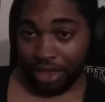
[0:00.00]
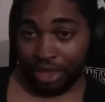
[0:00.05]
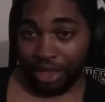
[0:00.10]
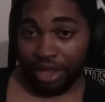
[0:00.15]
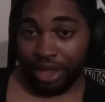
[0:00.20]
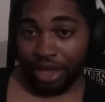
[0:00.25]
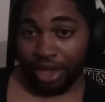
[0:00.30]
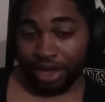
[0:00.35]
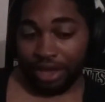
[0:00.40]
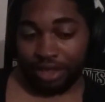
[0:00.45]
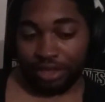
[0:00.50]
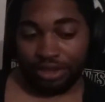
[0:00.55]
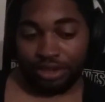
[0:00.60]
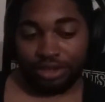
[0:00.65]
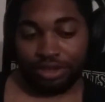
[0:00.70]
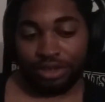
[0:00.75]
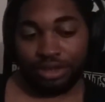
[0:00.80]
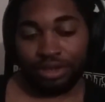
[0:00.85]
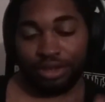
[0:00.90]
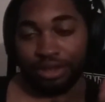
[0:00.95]
Uh, I could
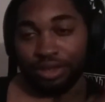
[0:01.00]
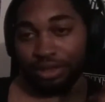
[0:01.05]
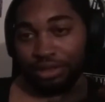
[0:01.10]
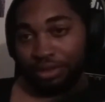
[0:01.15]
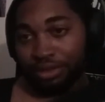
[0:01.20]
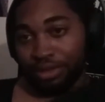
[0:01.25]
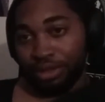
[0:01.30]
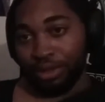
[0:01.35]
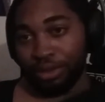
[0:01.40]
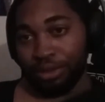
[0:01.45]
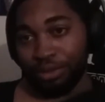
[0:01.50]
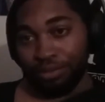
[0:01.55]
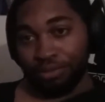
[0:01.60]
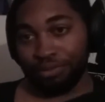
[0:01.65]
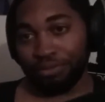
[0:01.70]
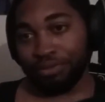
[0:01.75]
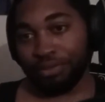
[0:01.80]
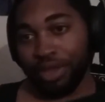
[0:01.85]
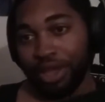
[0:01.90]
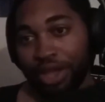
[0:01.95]
just you know,
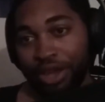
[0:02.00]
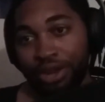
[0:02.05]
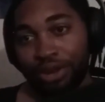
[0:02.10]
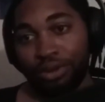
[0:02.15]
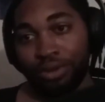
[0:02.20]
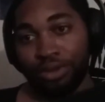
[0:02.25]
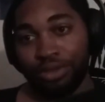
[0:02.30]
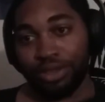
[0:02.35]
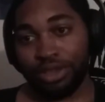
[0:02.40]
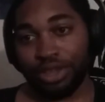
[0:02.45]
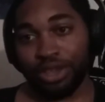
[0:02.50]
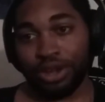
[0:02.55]
add it on to